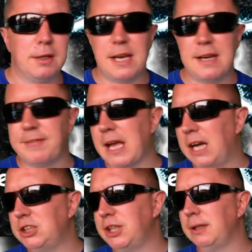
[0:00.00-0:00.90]

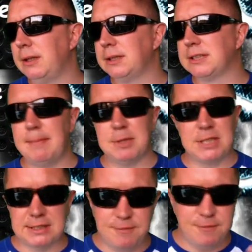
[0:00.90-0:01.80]
Identification, same
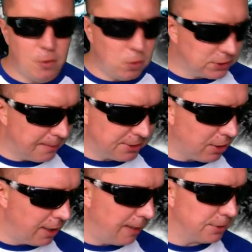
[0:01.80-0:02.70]
as lesson 4, same
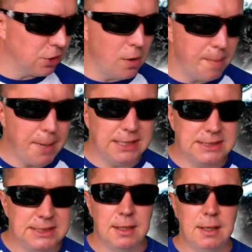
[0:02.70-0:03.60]
as signing up to
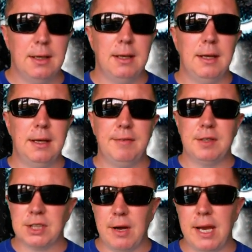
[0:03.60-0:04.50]
Coinbase.
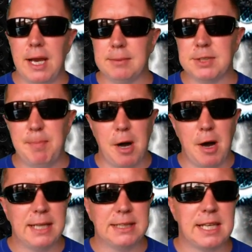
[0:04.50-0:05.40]
If you're signing up to
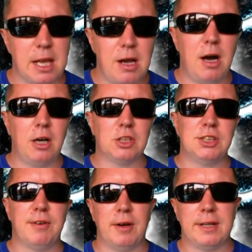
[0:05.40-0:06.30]
Binance, they're going to
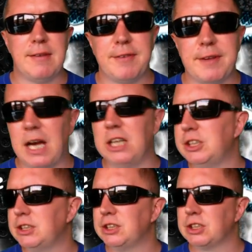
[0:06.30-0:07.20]
ask you for
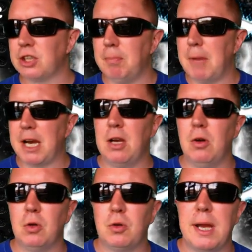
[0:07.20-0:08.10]
identification to stop
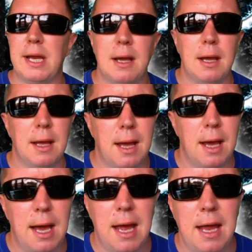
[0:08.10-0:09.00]
money laundering
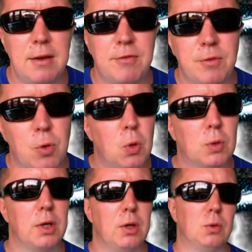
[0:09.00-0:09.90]
and
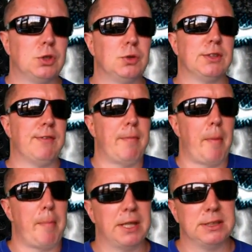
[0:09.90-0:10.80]
fraud and all sorts of
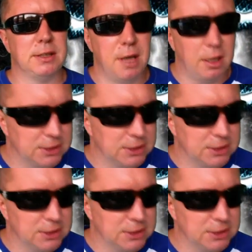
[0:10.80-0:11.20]
other bits and